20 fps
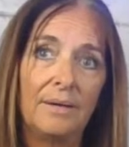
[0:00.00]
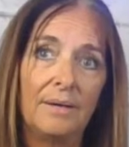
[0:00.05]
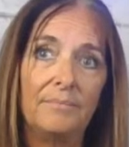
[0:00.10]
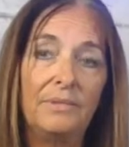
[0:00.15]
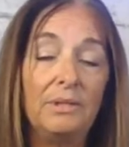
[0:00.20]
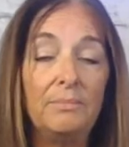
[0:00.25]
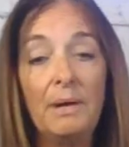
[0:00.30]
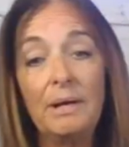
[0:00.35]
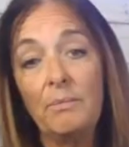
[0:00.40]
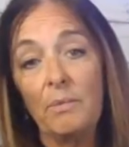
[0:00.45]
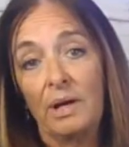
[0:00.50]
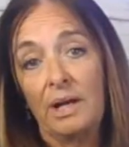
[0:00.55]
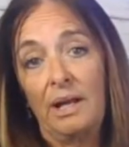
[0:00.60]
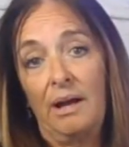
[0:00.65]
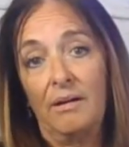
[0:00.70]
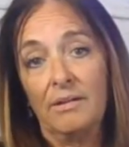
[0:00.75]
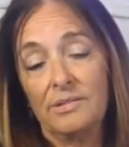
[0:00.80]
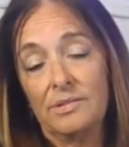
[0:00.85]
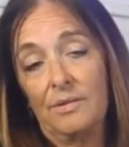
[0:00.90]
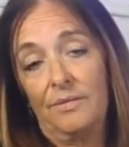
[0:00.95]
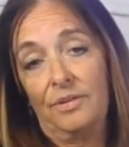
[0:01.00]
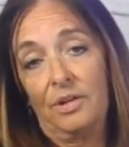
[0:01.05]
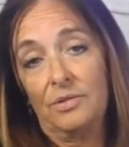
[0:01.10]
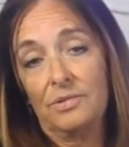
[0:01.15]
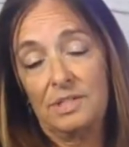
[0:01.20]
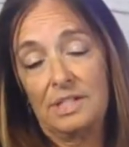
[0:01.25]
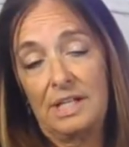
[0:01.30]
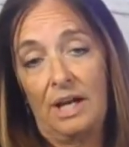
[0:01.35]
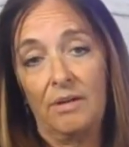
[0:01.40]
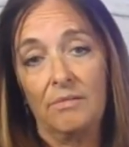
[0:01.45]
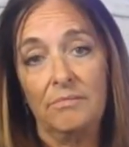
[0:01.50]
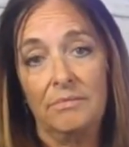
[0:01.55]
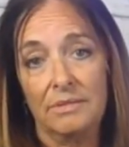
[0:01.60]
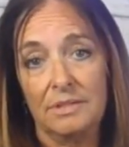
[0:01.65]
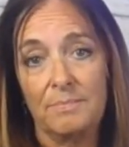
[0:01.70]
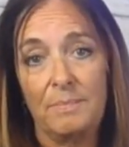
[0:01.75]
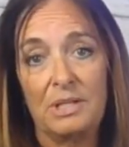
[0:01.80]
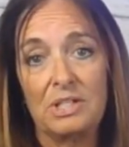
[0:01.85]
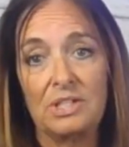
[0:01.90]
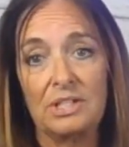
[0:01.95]
you might want to also, if it goes down,
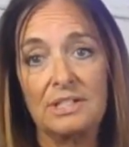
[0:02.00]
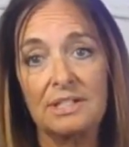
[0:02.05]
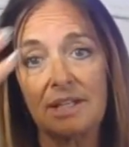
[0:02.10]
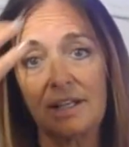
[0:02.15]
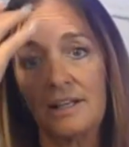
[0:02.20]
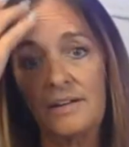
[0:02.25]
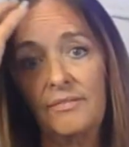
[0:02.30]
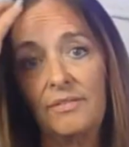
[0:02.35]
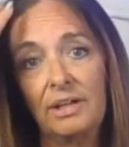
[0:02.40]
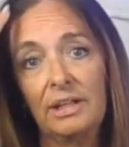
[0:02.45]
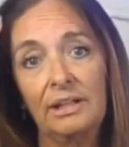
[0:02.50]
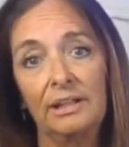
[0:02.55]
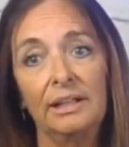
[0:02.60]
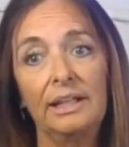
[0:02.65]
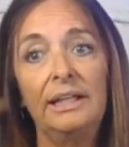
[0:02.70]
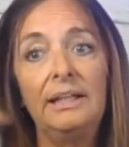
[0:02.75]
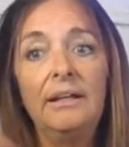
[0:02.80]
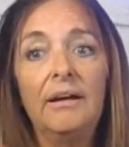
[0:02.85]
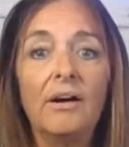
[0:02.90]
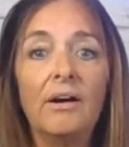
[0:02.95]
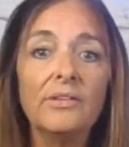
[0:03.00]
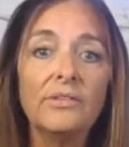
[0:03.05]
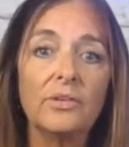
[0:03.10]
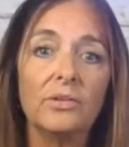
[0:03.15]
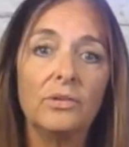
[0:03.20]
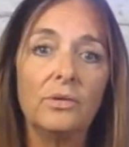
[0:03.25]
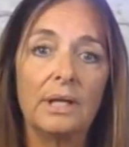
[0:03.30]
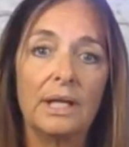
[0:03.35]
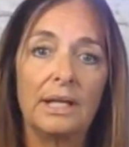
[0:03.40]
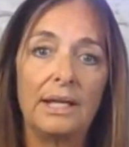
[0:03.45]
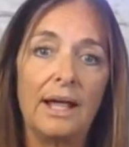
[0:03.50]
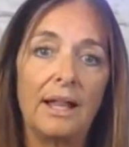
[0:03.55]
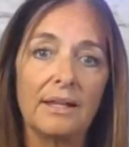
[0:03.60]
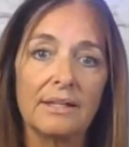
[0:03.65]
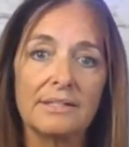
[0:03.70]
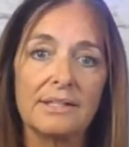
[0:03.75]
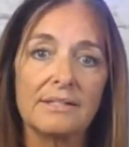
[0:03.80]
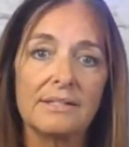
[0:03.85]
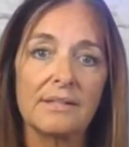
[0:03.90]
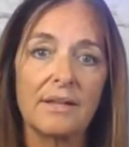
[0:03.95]
especially significantly, also do an
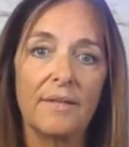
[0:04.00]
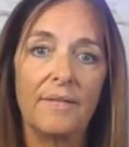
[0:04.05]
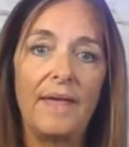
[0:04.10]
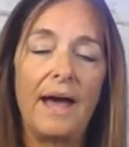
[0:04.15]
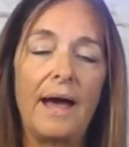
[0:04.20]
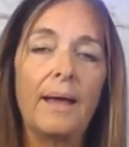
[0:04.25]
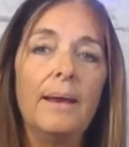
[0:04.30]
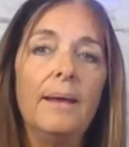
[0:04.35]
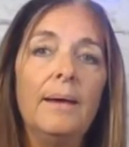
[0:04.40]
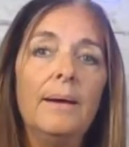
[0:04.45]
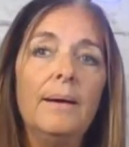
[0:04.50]
analysis on that.